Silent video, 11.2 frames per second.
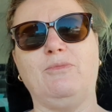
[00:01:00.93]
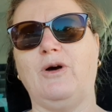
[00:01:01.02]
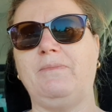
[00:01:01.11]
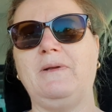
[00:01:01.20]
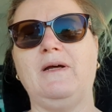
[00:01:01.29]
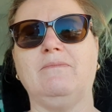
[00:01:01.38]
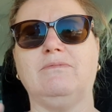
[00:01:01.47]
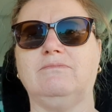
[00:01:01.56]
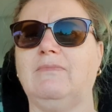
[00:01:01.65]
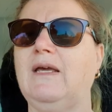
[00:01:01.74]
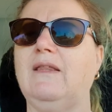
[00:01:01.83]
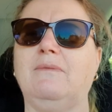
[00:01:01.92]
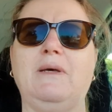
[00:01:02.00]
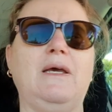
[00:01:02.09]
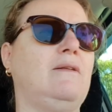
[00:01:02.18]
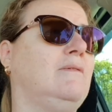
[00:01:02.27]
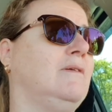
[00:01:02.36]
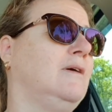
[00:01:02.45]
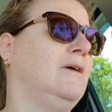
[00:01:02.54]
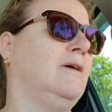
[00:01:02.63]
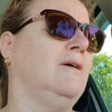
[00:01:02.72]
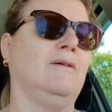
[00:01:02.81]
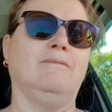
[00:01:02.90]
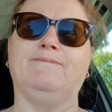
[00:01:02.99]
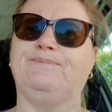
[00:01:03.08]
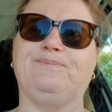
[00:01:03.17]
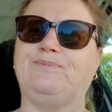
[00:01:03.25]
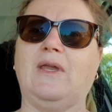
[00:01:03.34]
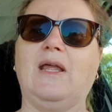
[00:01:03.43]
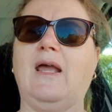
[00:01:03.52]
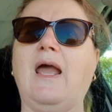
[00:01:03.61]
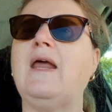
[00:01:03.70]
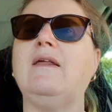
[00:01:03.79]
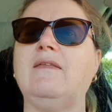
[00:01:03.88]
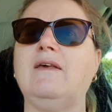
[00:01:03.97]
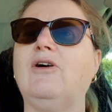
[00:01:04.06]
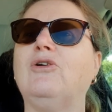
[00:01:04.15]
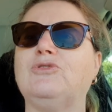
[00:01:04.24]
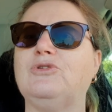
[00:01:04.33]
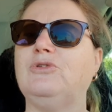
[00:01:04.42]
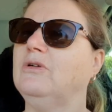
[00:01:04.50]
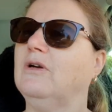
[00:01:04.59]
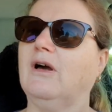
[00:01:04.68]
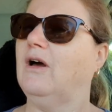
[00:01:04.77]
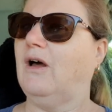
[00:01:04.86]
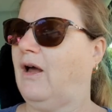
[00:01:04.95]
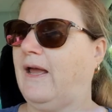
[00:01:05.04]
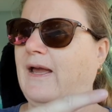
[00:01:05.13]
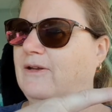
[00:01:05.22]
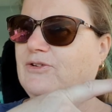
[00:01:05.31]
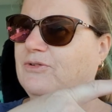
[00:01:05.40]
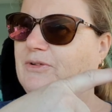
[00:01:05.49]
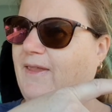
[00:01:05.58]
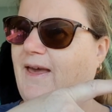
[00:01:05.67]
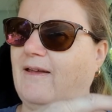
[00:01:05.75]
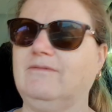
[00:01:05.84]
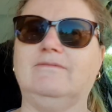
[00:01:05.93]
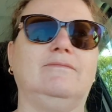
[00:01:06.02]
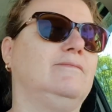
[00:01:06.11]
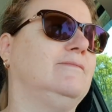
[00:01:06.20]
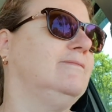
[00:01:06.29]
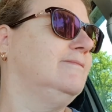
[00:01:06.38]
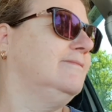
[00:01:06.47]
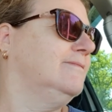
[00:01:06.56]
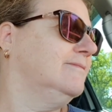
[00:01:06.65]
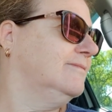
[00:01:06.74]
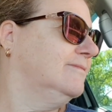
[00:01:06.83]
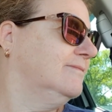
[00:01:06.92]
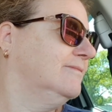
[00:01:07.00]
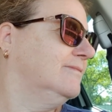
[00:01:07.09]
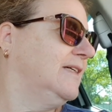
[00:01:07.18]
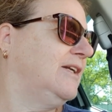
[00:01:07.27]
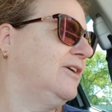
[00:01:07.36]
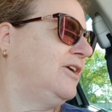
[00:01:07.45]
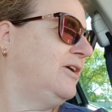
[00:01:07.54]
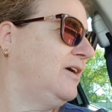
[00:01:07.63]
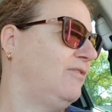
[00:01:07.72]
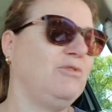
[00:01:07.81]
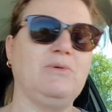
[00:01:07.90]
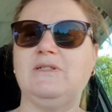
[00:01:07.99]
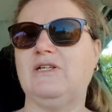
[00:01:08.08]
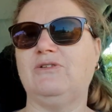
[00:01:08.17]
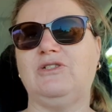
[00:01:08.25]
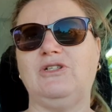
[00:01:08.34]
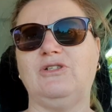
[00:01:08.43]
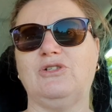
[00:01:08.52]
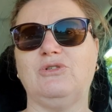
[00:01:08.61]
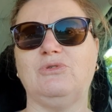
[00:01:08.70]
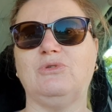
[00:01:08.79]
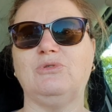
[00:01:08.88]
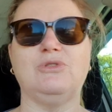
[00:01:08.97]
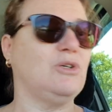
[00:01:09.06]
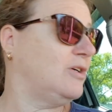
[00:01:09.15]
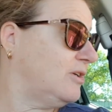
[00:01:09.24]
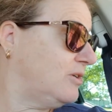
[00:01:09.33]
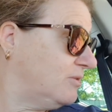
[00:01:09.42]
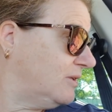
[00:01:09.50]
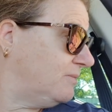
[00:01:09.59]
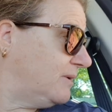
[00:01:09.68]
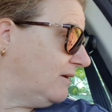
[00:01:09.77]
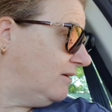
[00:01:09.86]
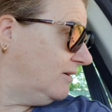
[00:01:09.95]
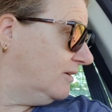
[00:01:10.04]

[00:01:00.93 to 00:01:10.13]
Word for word: wiping up, making the bed, anything I'll do, I ain't doing that. And I know everyone tells you should all try to do it, but